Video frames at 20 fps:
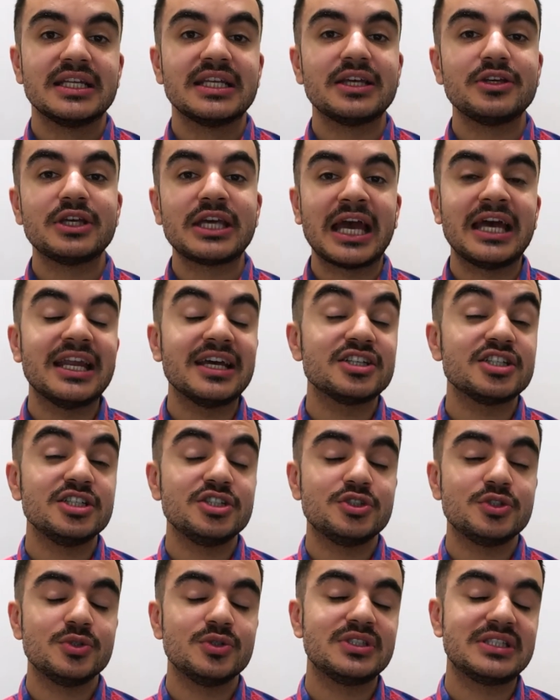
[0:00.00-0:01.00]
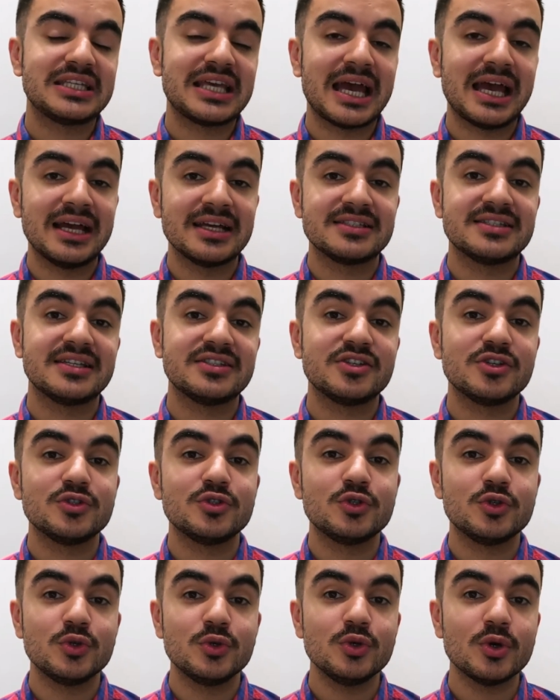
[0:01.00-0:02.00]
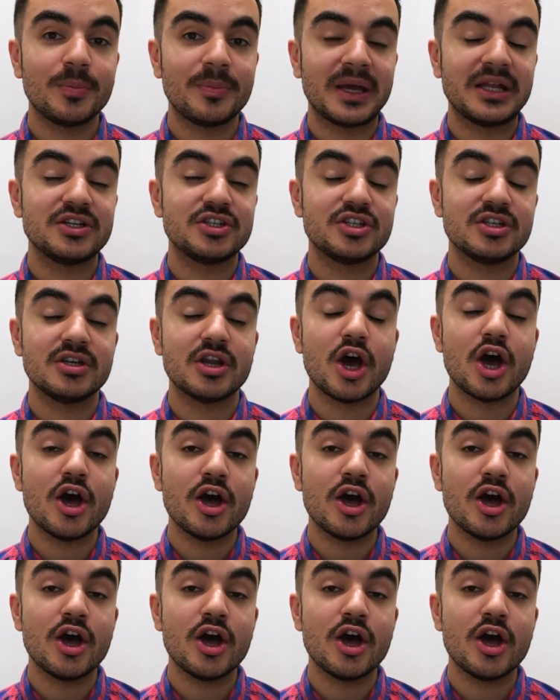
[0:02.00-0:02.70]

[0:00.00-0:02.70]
Now, you can actually choose to get access to your pension